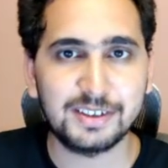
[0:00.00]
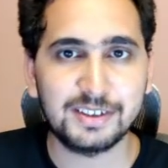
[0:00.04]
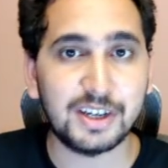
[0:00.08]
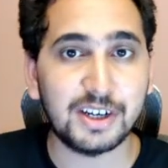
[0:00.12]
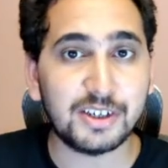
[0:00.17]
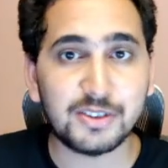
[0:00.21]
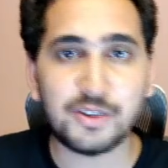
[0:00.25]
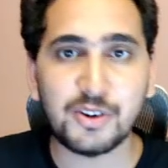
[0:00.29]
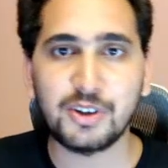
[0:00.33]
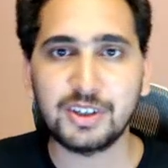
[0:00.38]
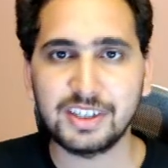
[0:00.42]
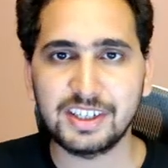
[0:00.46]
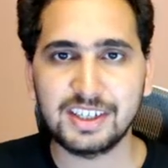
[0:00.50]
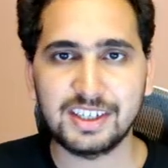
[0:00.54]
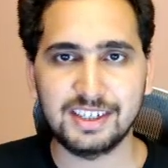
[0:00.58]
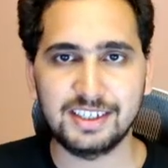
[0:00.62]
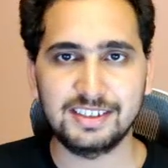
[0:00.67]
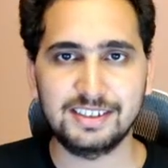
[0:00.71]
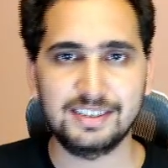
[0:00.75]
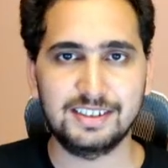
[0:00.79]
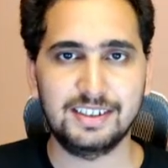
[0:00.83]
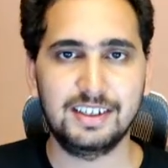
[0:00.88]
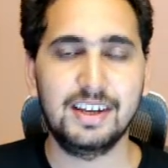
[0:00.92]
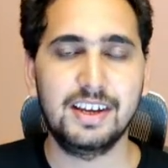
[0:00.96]
That's not the
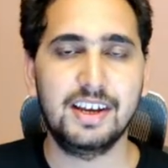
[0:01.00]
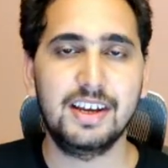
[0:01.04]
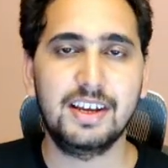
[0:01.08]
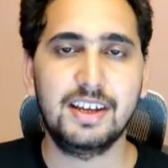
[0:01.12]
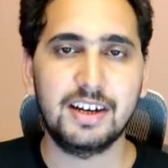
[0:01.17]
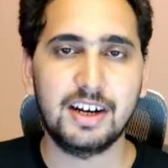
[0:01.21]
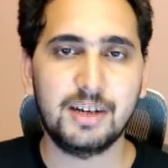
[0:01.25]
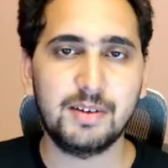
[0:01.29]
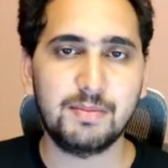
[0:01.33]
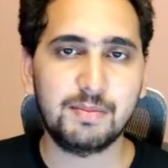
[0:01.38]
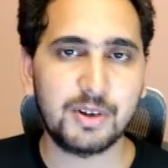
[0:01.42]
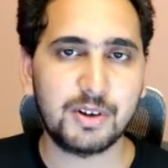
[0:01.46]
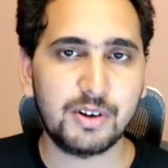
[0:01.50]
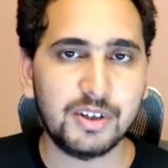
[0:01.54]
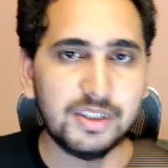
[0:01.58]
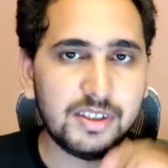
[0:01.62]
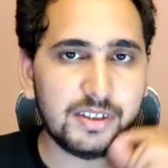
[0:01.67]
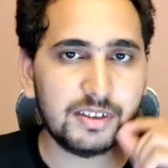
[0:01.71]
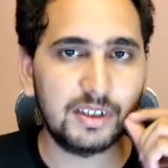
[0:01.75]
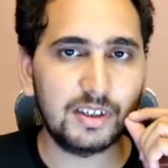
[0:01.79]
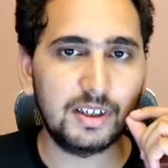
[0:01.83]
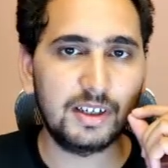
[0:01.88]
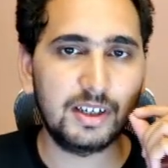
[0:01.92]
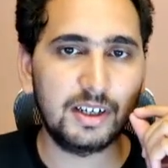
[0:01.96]
case, right?
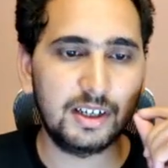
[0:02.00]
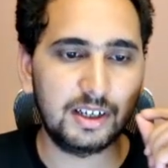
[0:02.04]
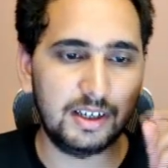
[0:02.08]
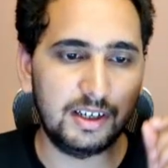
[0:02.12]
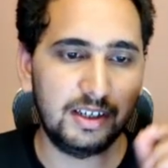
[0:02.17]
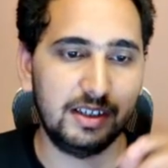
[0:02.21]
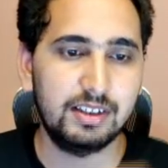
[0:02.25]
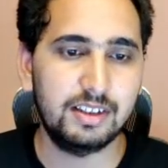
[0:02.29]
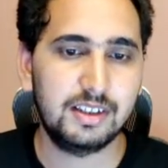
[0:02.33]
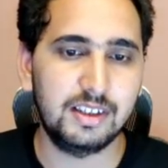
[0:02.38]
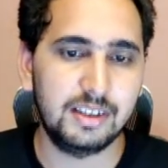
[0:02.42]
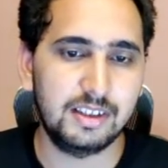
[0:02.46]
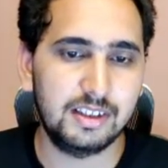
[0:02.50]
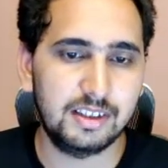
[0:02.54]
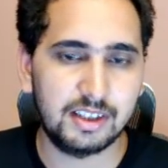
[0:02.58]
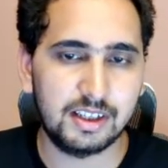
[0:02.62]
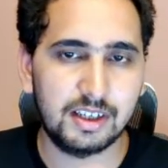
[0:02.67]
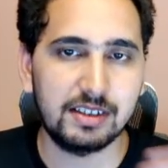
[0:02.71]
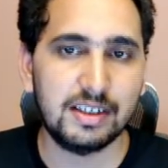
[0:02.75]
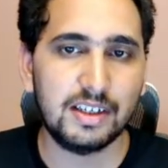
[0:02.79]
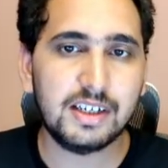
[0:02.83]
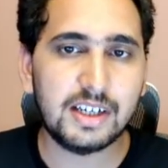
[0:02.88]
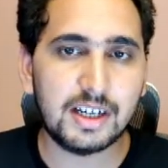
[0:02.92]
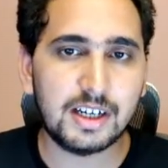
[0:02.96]
Because
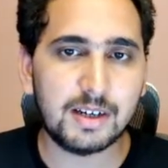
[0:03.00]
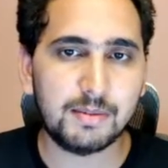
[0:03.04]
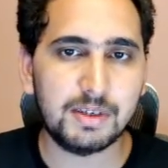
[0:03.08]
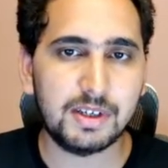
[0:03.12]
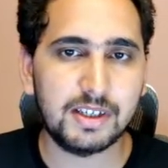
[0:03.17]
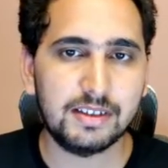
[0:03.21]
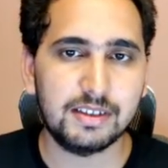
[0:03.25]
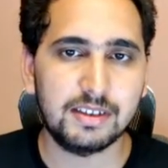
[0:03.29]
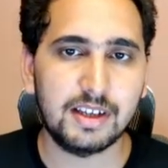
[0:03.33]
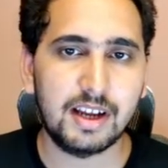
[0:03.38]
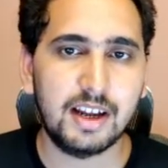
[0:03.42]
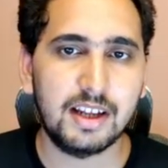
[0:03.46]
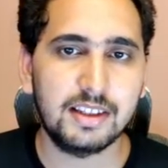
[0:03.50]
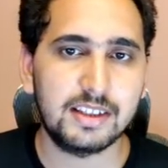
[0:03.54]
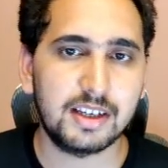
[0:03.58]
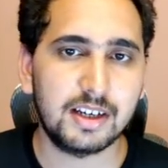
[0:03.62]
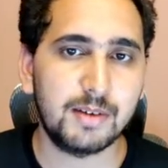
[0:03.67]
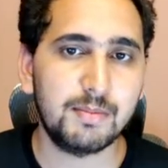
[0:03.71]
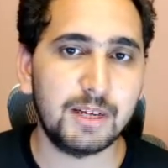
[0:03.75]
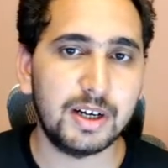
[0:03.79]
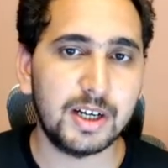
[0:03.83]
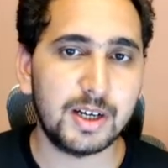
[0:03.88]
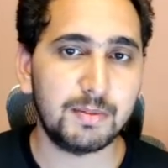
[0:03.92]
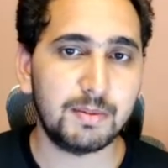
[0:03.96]
there is a database and
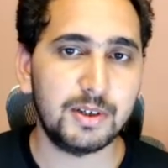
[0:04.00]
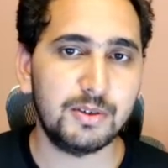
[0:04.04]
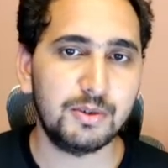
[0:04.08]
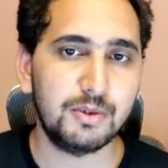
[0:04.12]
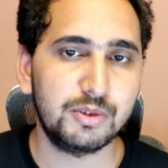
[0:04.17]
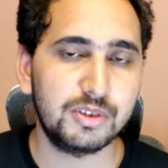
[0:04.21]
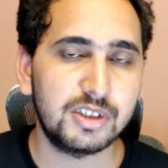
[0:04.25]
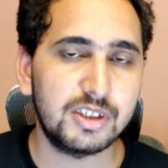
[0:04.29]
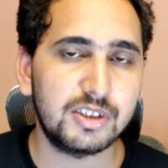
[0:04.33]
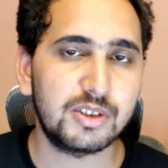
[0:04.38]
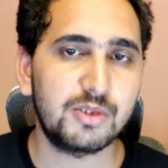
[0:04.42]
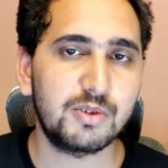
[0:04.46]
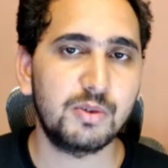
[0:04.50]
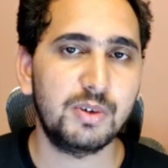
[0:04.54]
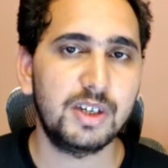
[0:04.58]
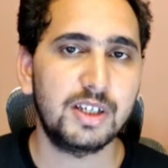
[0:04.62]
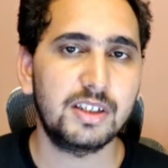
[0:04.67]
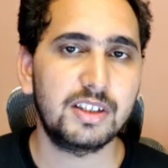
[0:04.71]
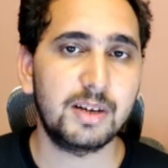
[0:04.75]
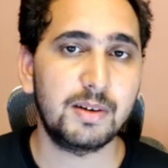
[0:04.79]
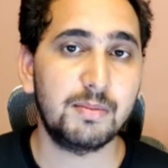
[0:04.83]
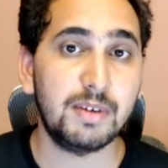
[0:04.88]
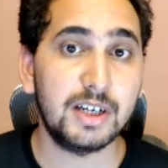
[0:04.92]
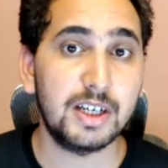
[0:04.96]
there are multiple users to
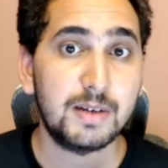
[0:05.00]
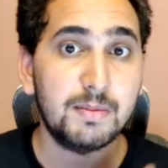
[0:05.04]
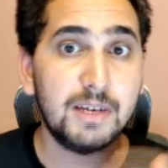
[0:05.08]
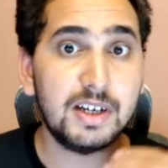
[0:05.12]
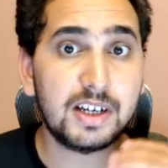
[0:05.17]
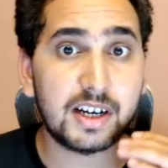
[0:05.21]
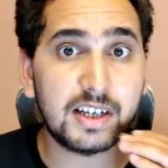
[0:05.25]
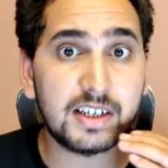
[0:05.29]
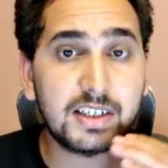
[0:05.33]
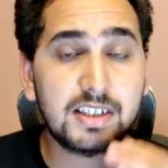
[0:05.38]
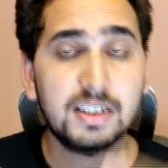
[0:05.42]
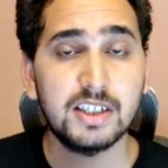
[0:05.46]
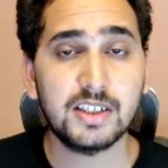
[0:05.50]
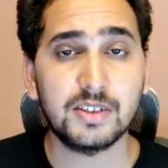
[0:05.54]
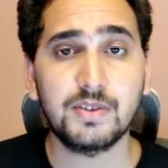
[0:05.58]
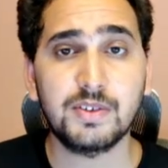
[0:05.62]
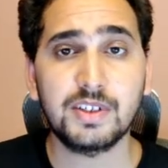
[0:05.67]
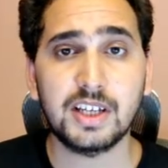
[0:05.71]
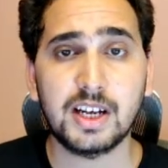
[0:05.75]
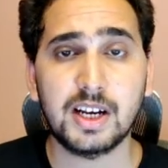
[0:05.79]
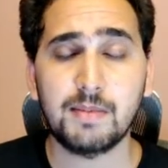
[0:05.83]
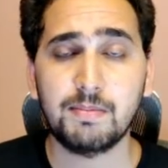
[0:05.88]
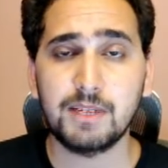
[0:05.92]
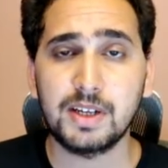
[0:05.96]
it. There are multiple transactions
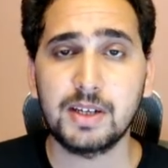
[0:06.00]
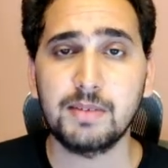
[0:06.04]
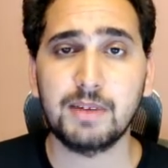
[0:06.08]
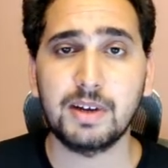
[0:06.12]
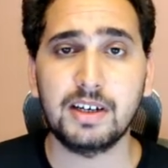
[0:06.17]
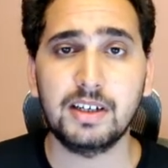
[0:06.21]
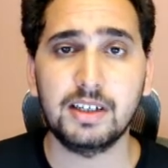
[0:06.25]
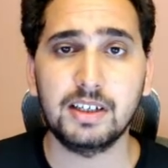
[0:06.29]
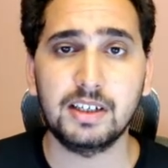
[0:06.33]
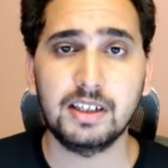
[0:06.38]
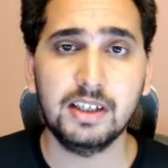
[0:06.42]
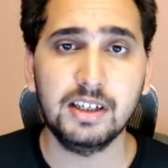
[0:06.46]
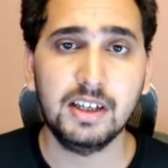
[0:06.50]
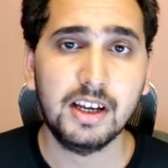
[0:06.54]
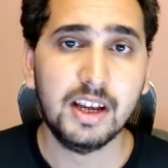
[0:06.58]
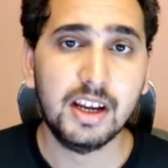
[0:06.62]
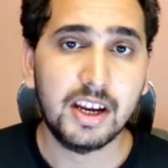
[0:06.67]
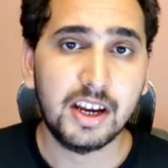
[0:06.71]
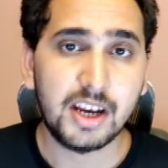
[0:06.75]
which are happening parallelly.